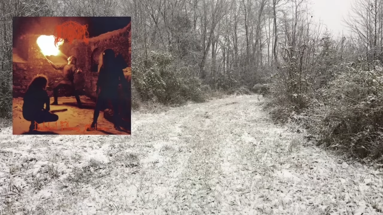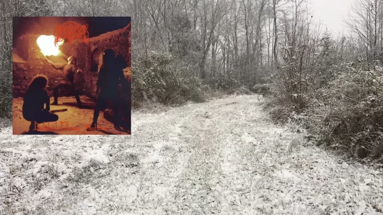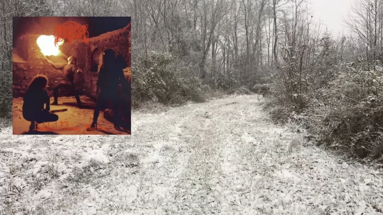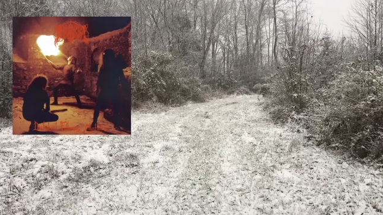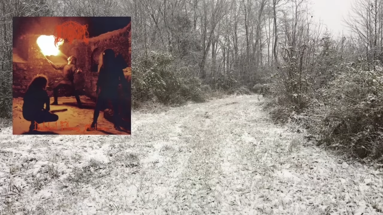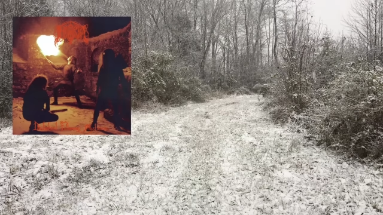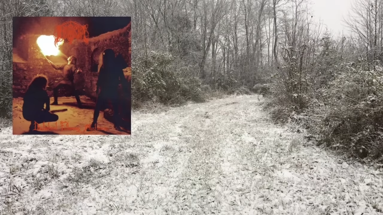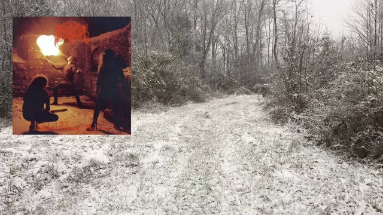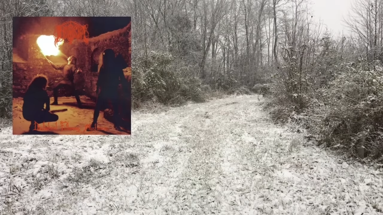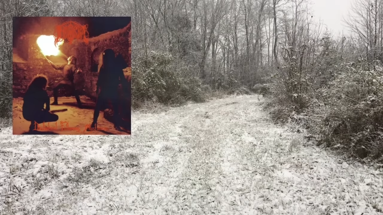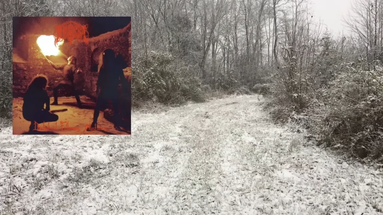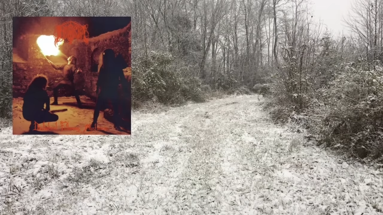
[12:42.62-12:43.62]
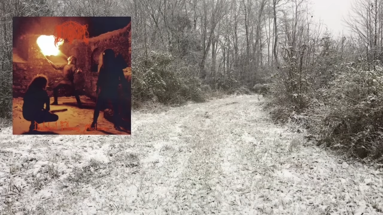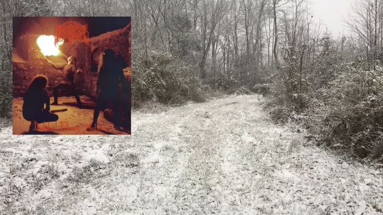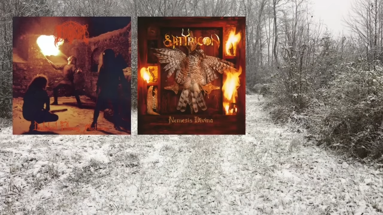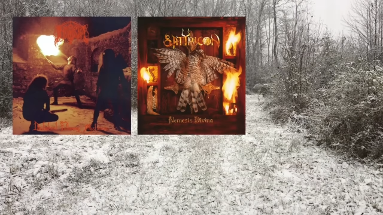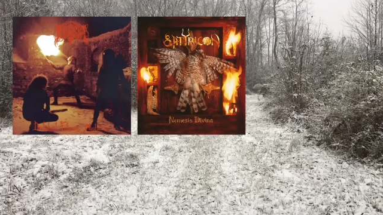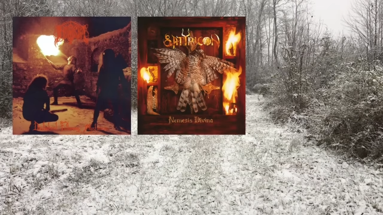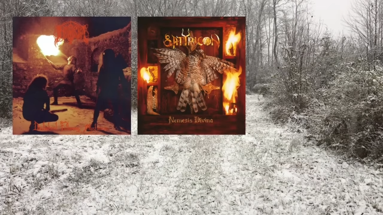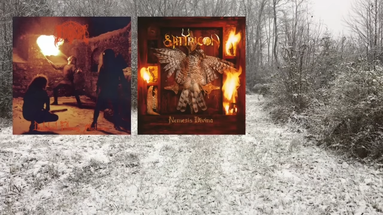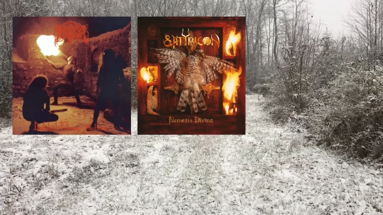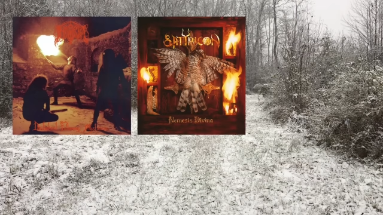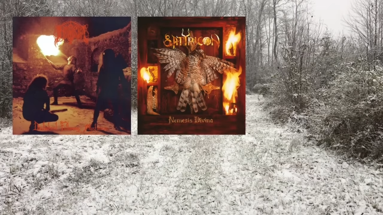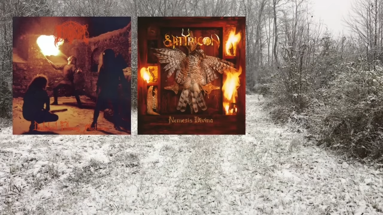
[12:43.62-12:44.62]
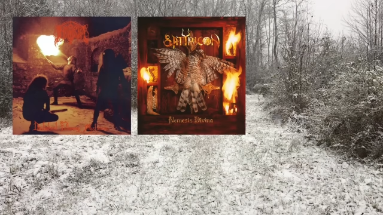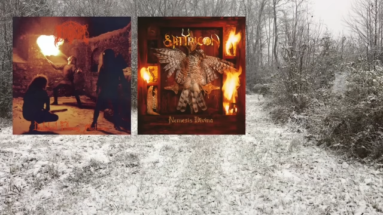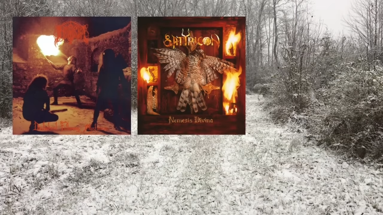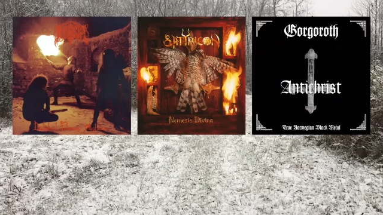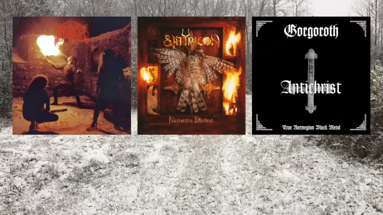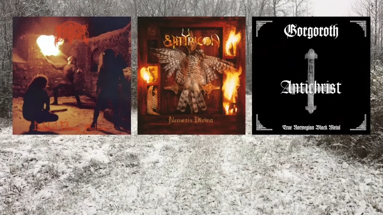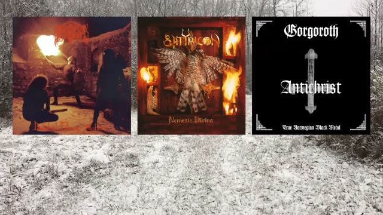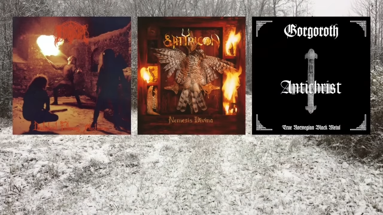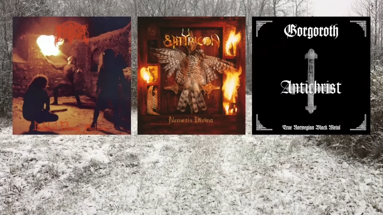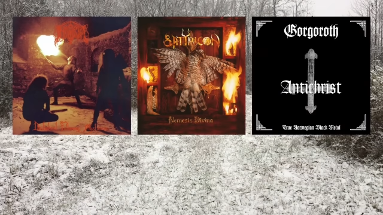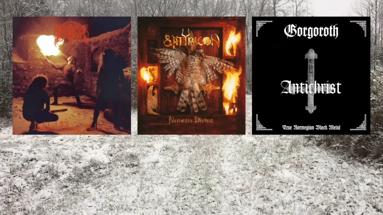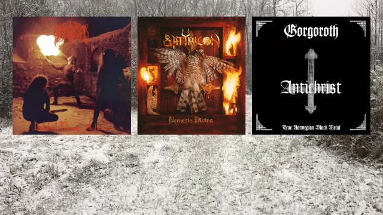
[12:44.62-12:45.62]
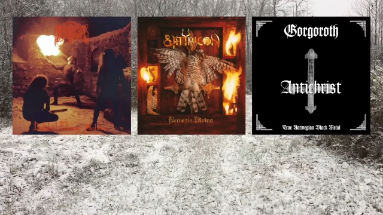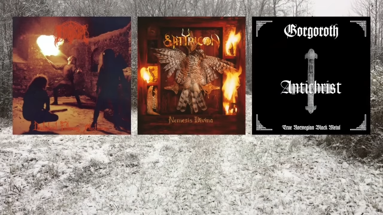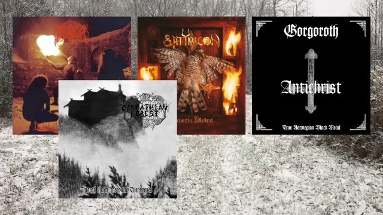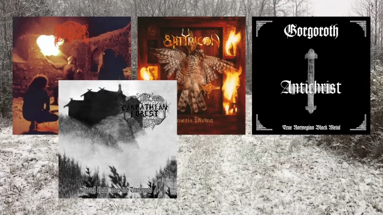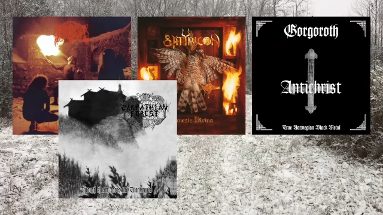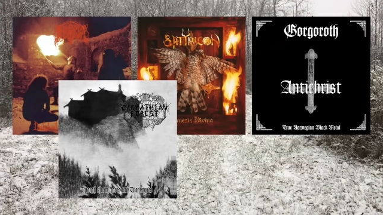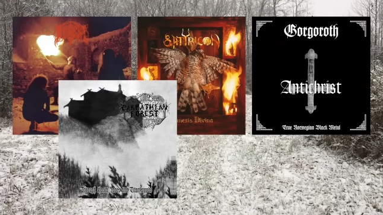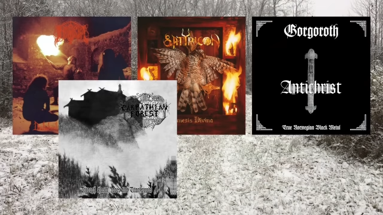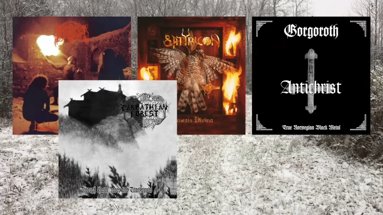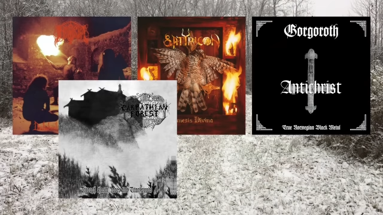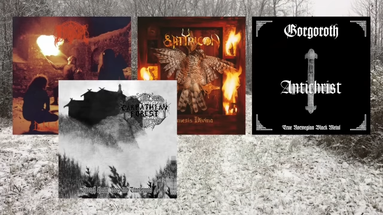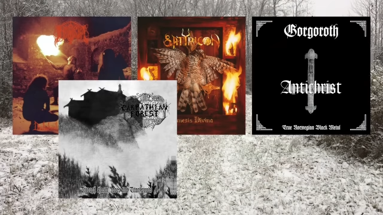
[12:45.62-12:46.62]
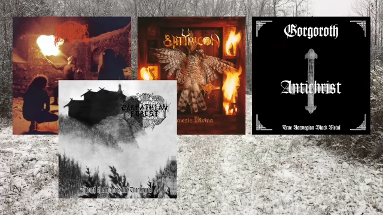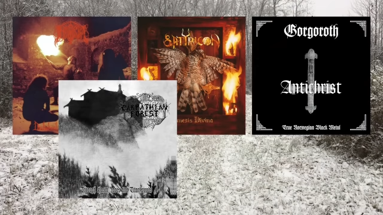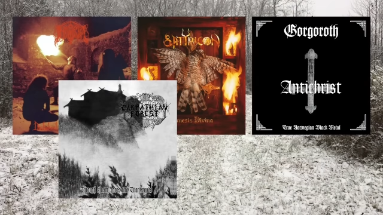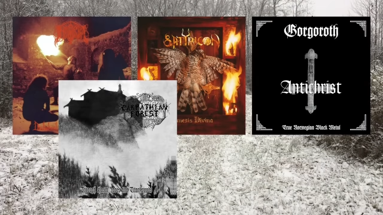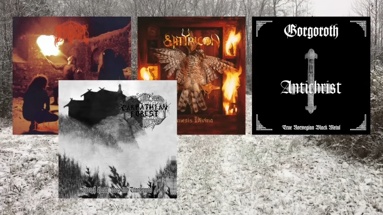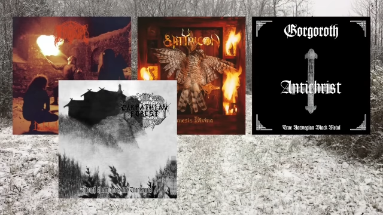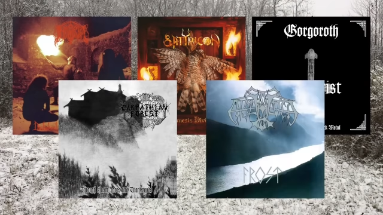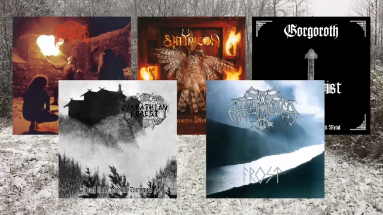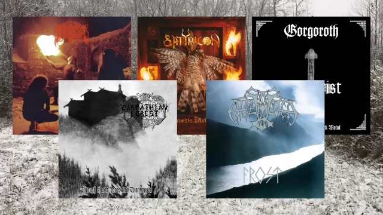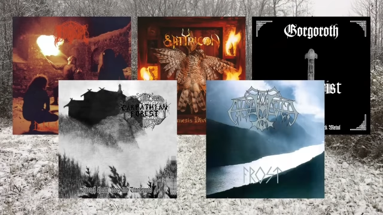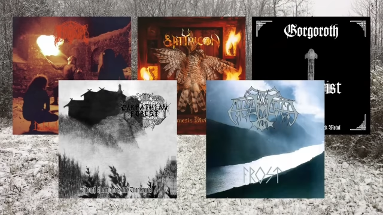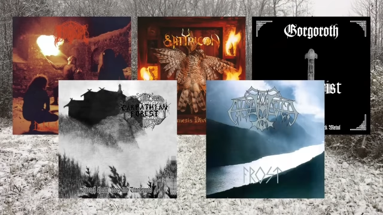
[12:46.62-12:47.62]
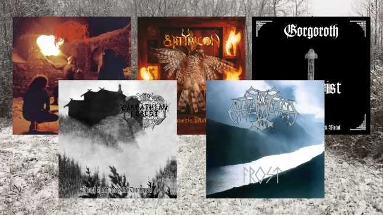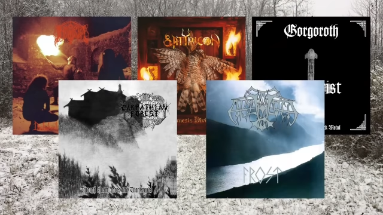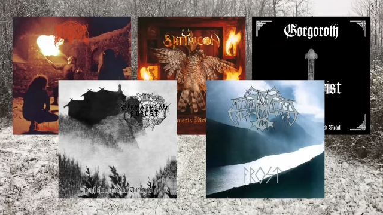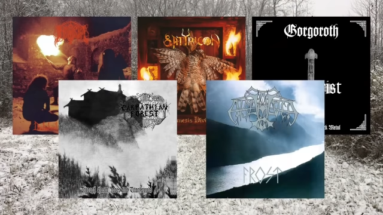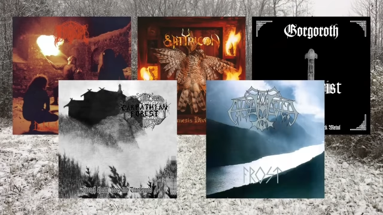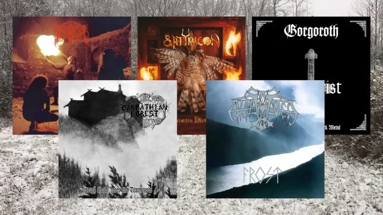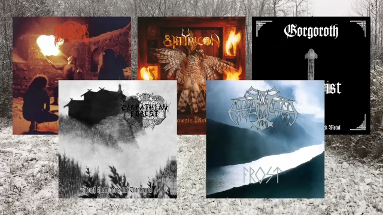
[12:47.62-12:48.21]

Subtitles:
[unreadable: no face in view]